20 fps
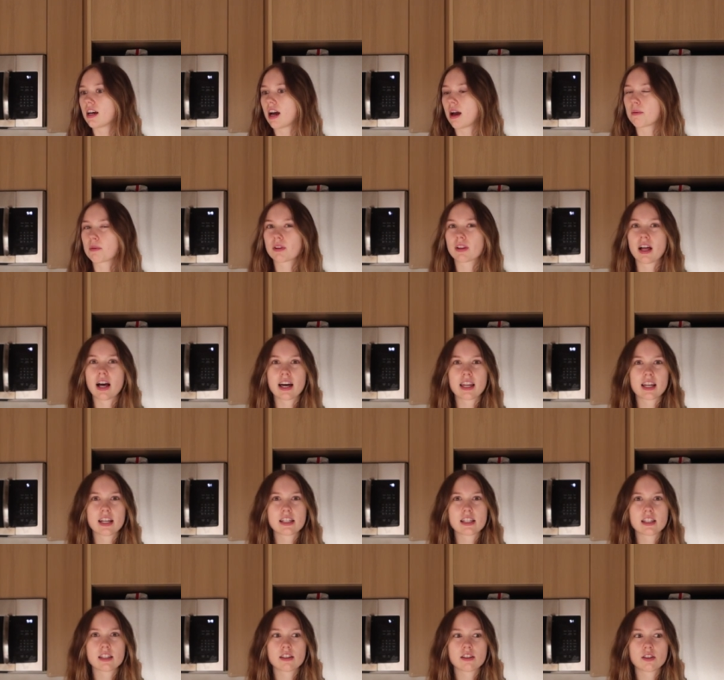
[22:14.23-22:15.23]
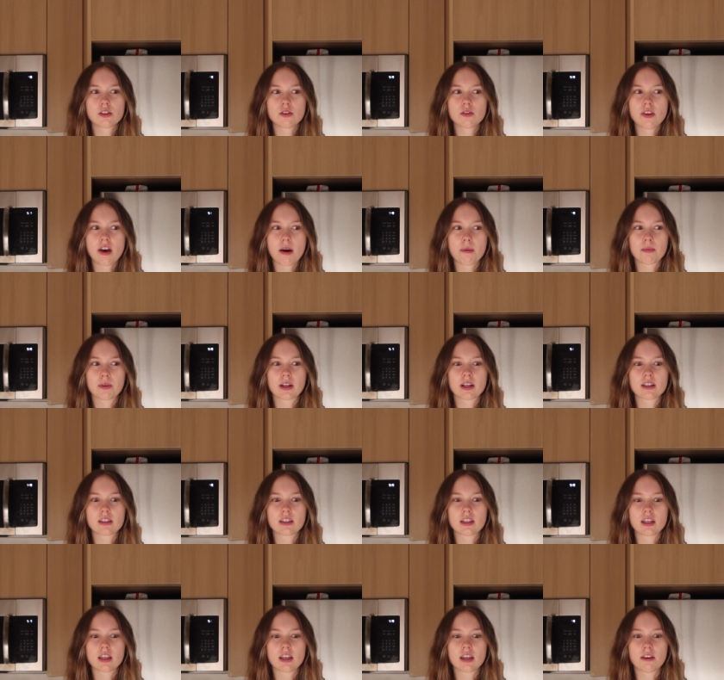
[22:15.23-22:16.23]
I'm glad I didn't do that
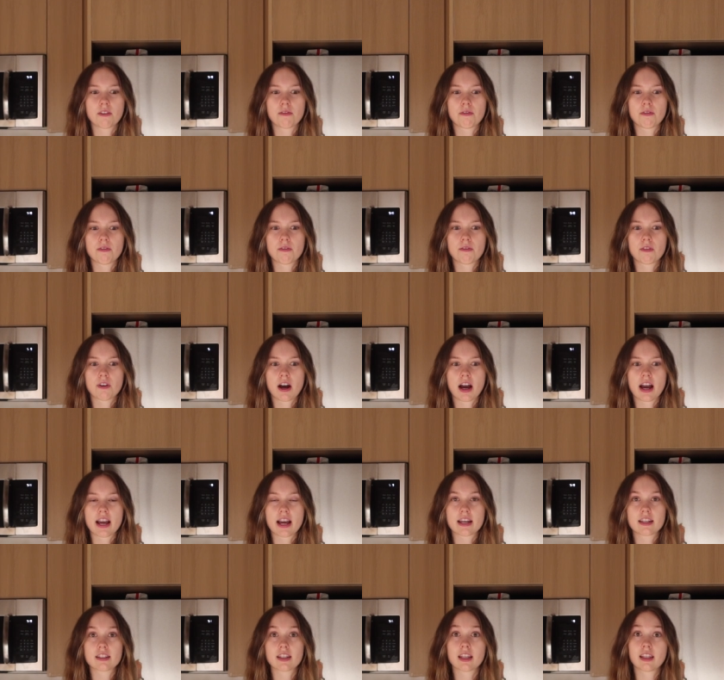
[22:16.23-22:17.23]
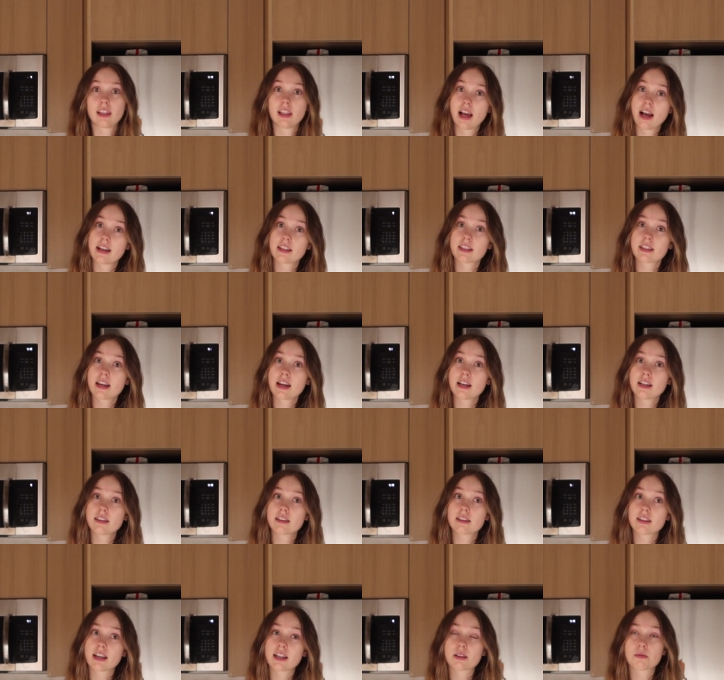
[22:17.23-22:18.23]
because if I had done last
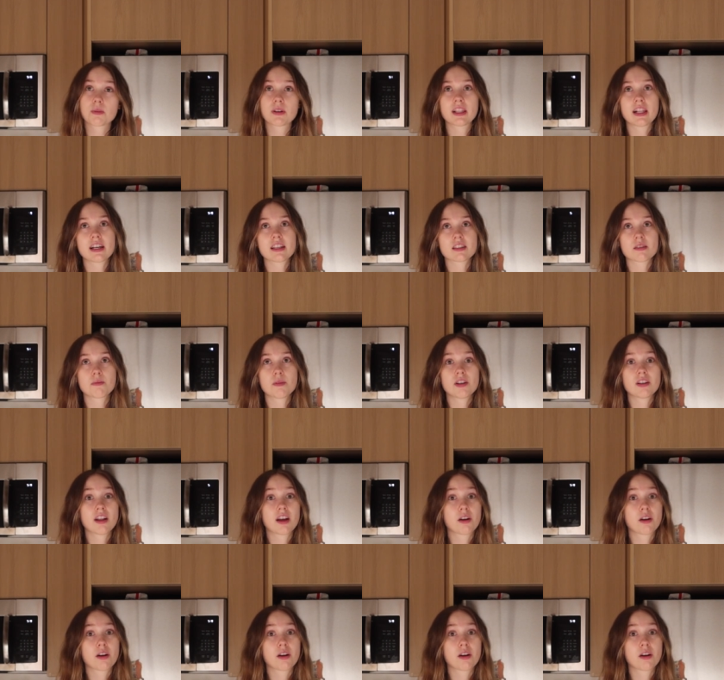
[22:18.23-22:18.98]
night's as my last meal,